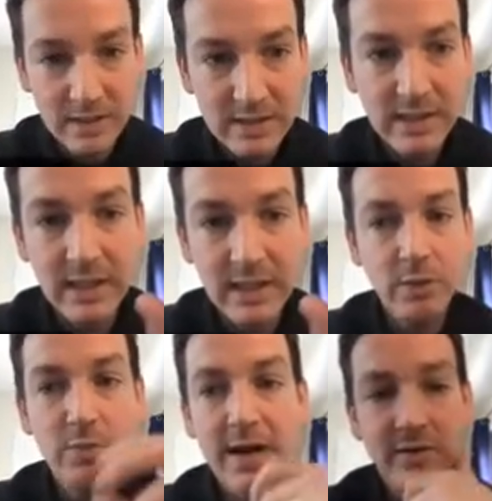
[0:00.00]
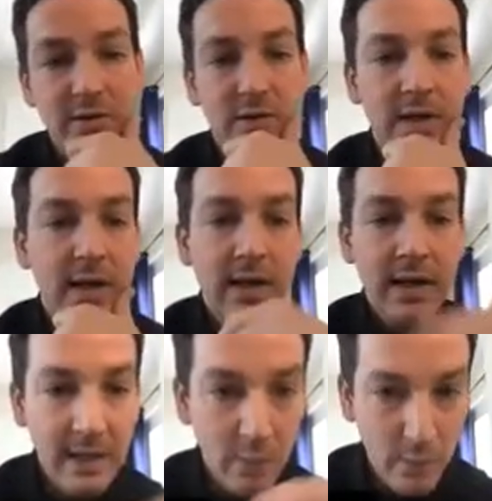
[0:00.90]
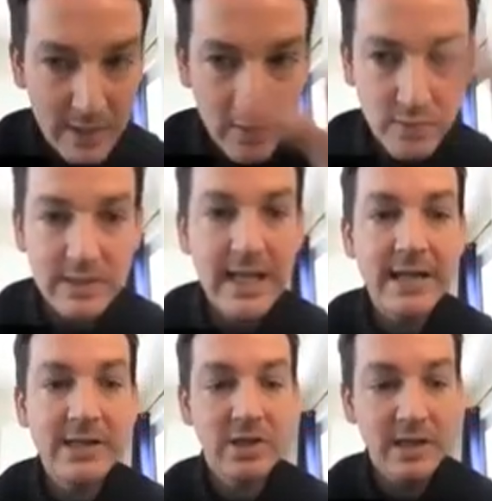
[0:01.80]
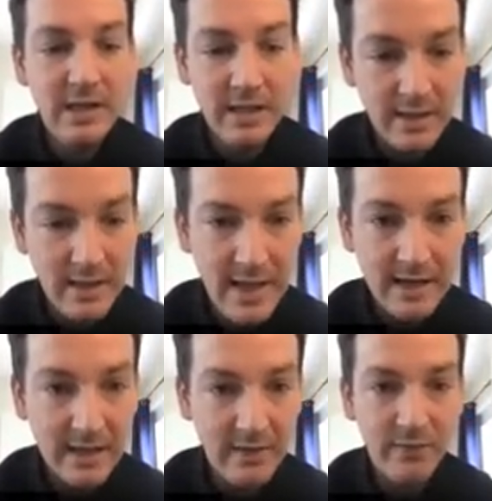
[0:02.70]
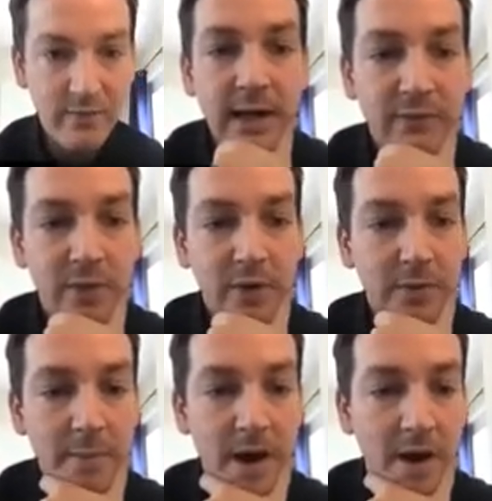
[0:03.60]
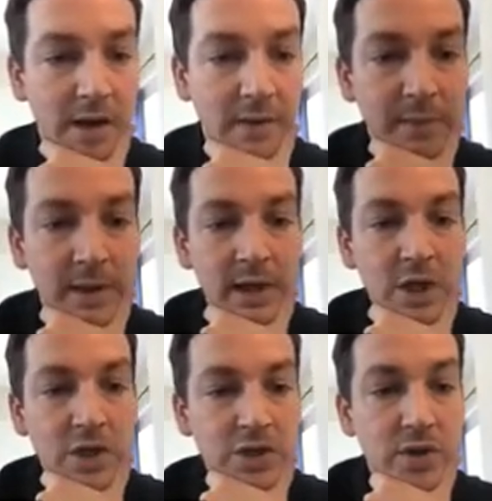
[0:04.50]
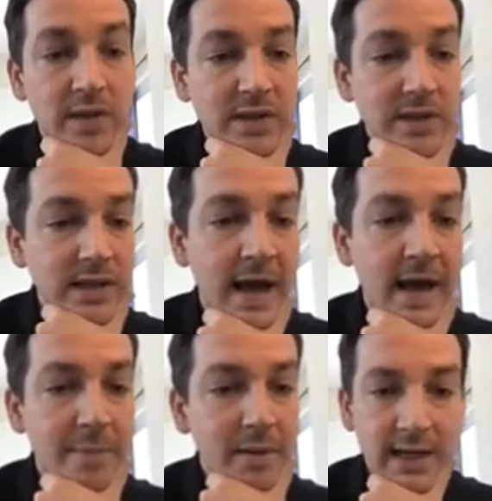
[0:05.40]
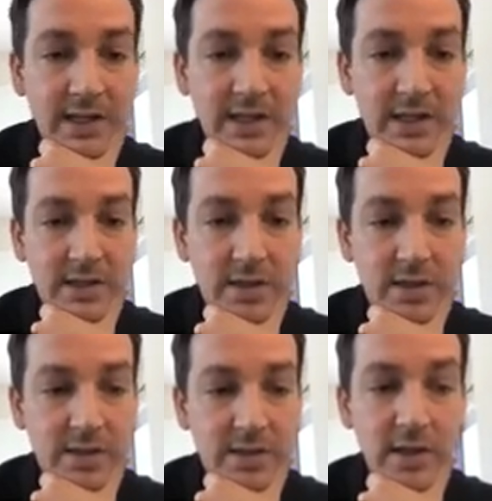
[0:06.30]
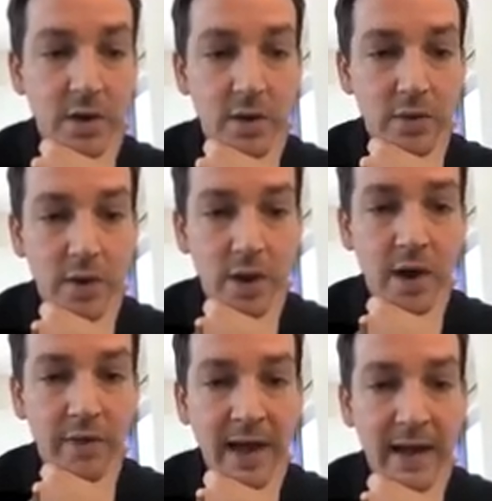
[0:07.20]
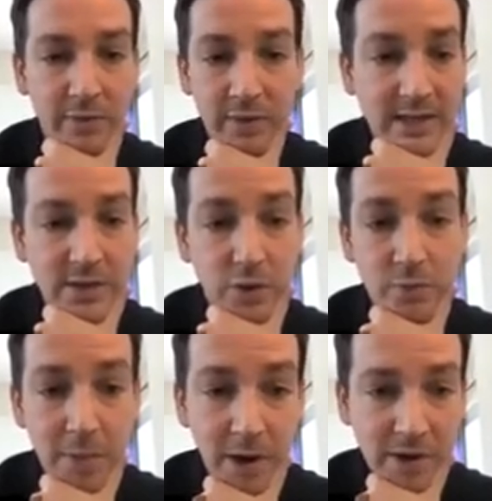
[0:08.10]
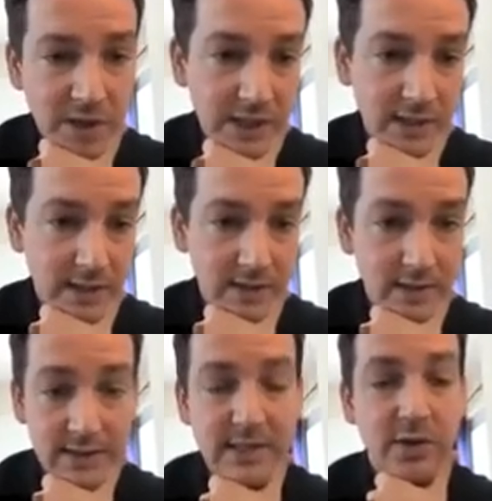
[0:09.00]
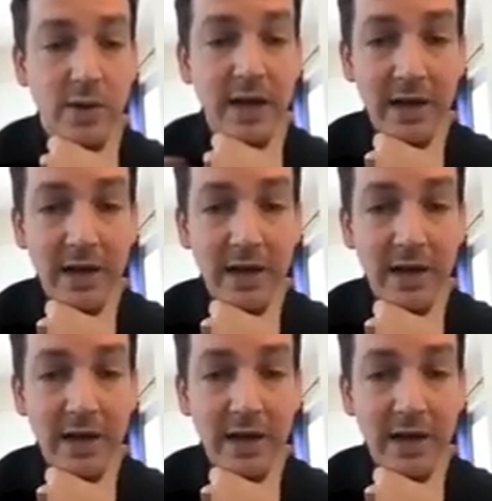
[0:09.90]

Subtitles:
see it in your browser, and it renders nicely in that kind of iPhone mark. So this is the app. Like I said, it's a standalone auth app, so it doesn't do much. It doesn't do